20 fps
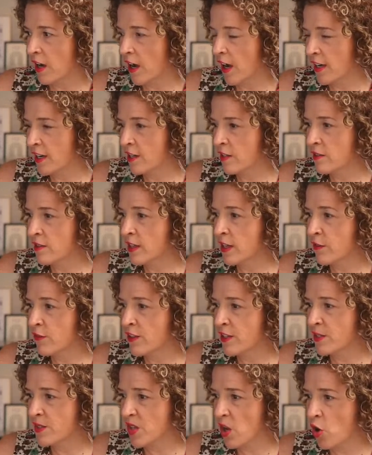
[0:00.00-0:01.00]
I'm going to leave
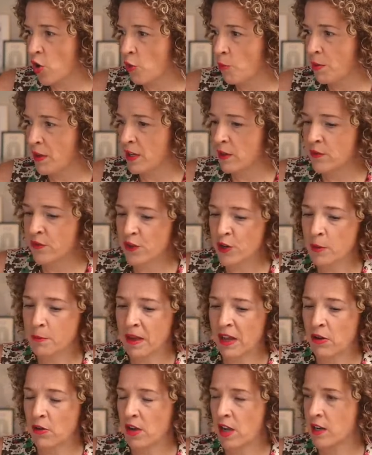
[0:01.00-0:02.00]
this open for
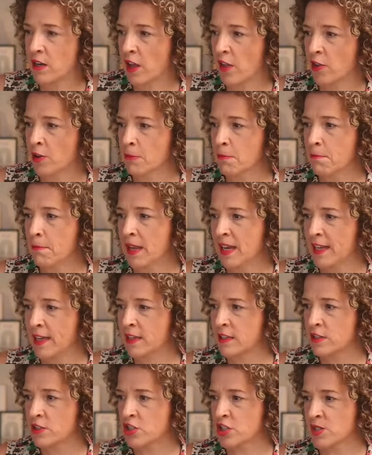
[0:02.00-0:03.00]
about another
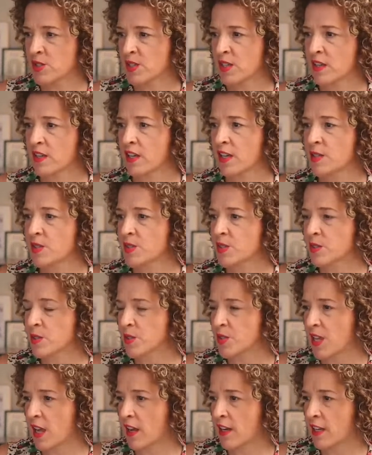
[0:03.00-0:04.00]
minute just in case
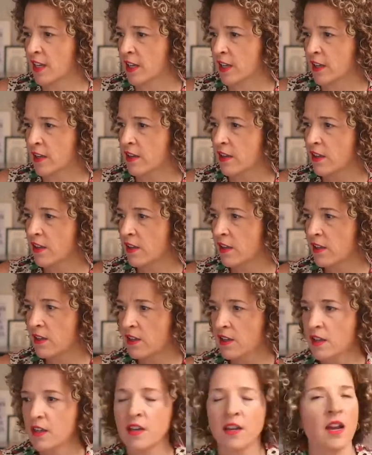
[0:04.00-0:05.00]
there's any
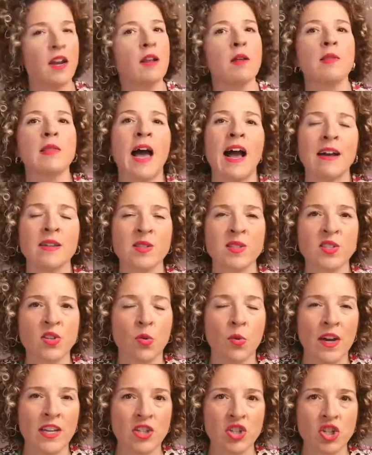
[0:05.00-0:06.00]
kind of last
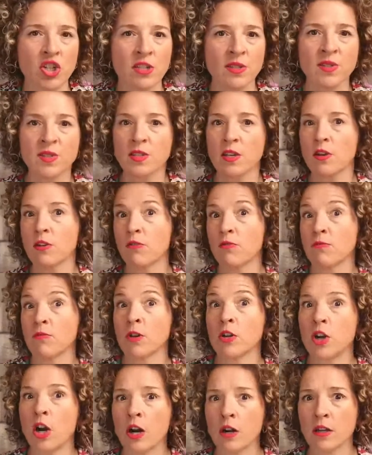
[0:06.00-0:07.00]
questions
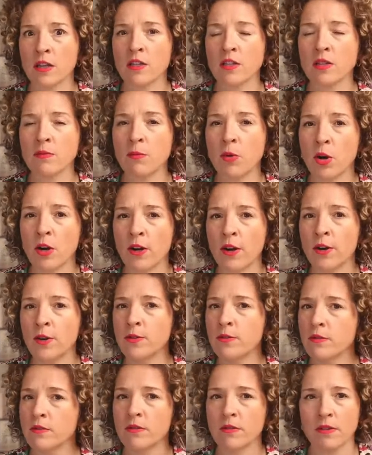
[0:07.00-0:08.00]
regarding
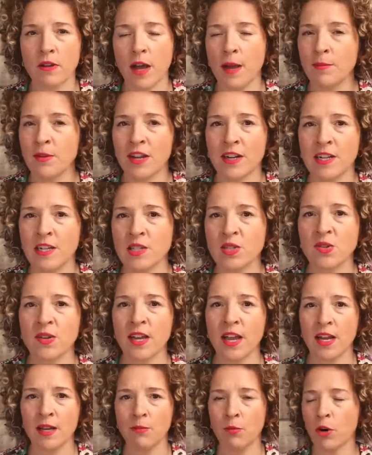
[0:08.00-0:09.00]
tomorrow. I'm not
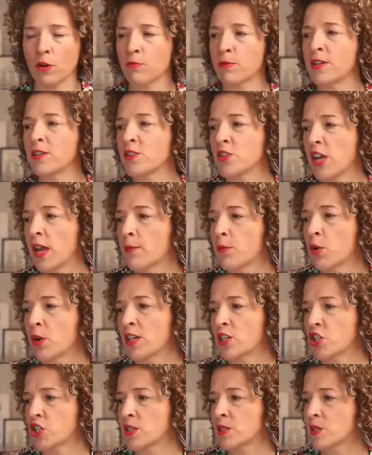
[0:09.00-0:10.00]
answering any more real time
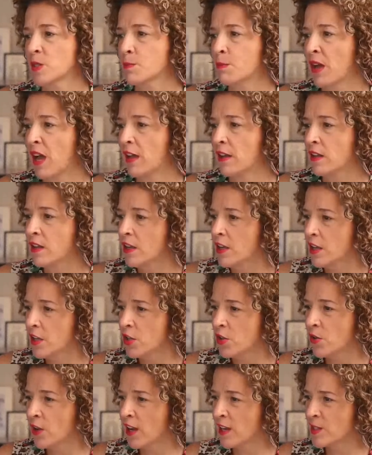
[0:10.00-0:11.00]
questions, but
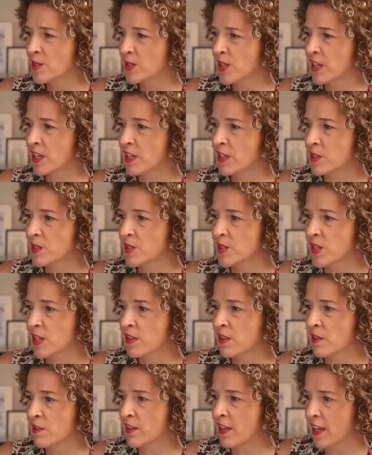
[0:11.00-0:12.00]
you guys can't
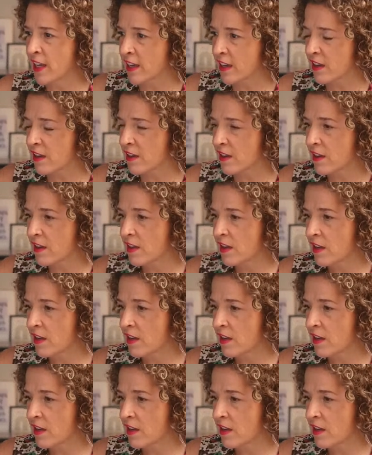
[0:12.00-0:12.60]
see the link.